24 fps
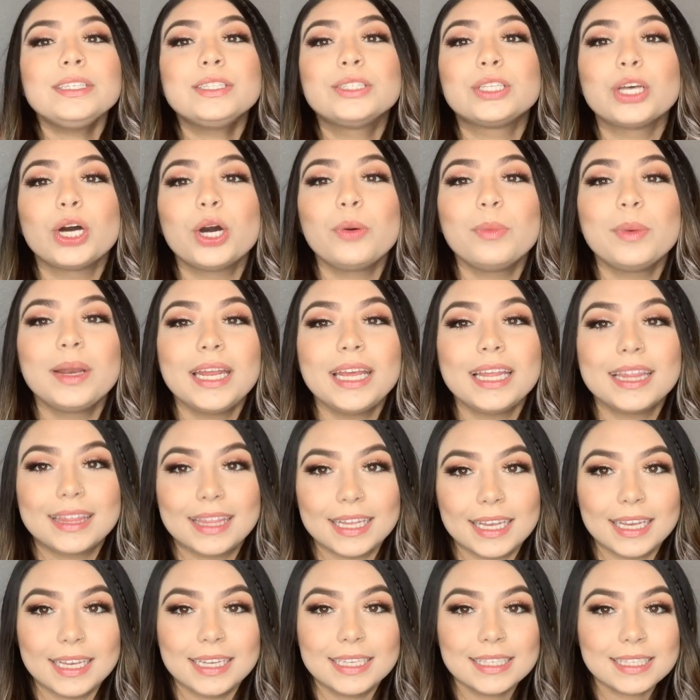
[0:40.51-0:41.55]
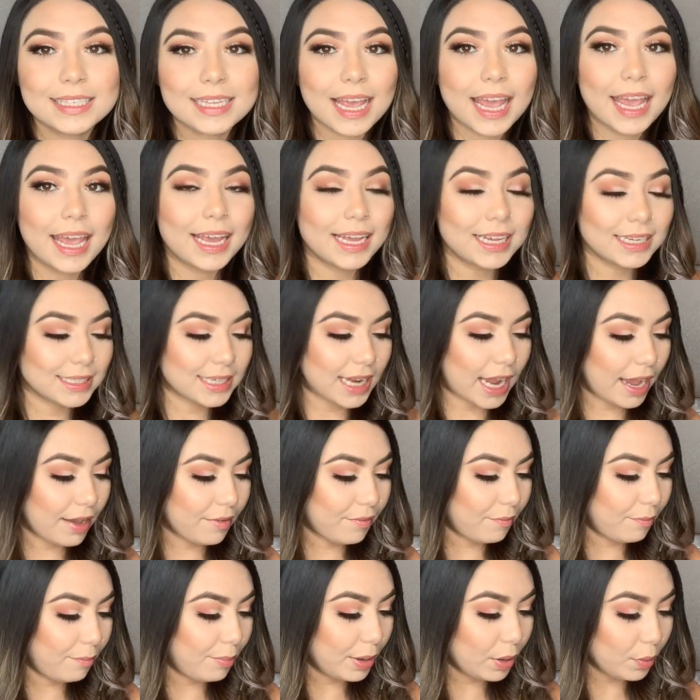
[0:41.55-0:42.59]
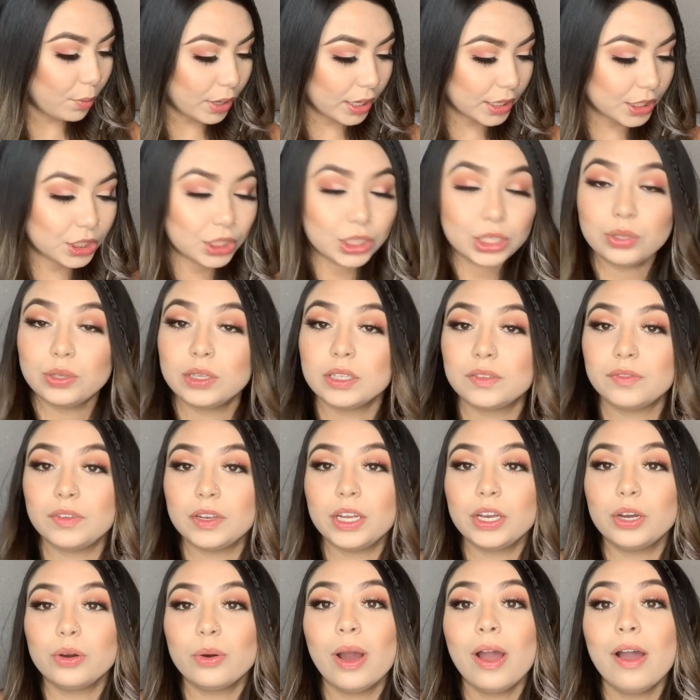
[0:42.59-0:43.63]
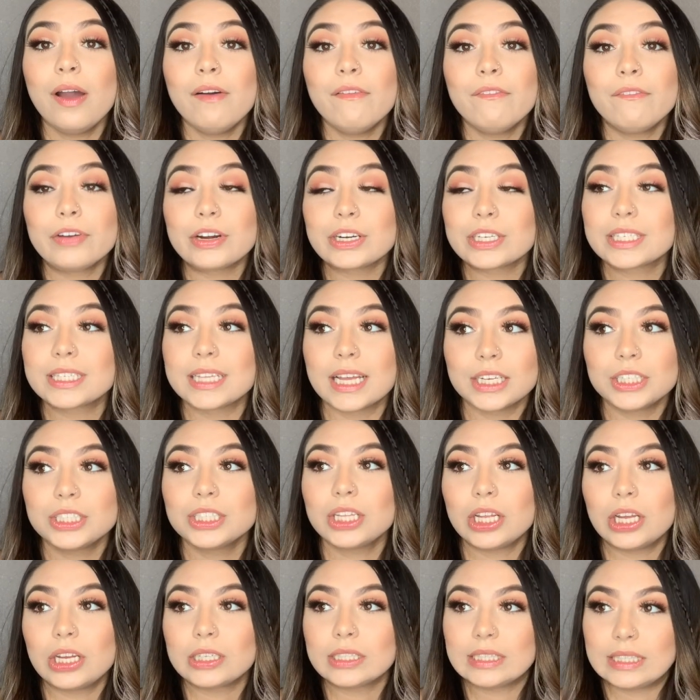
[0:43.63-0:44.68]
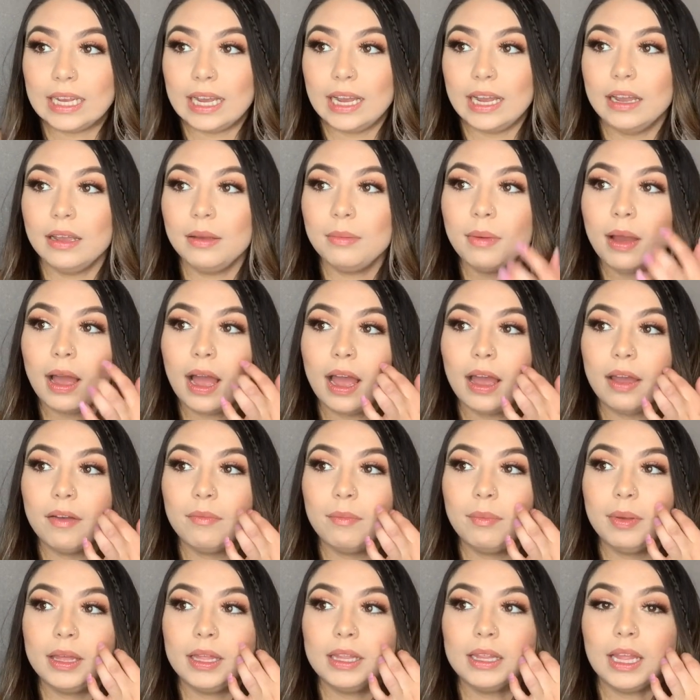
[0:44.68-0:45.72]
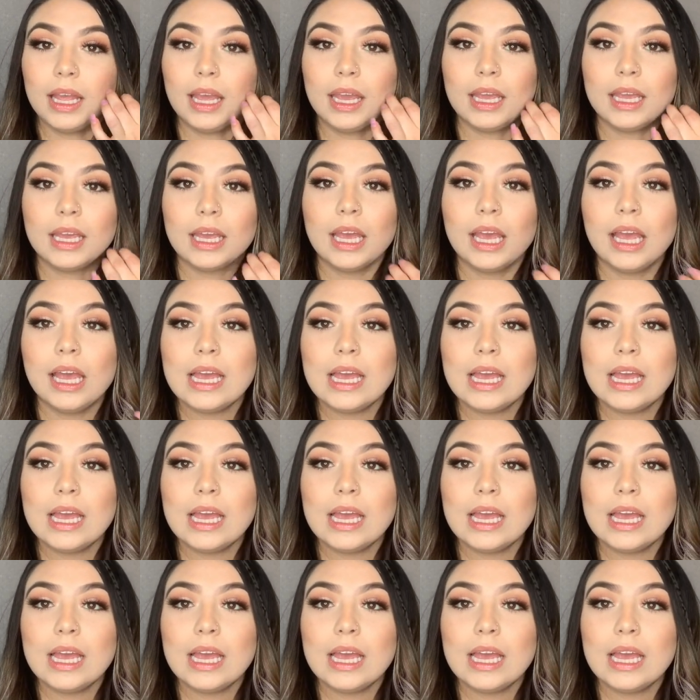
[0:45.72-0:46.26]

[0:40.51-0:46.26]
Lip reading: so many things. And I've been wanting to do this video for such a long time. I've been like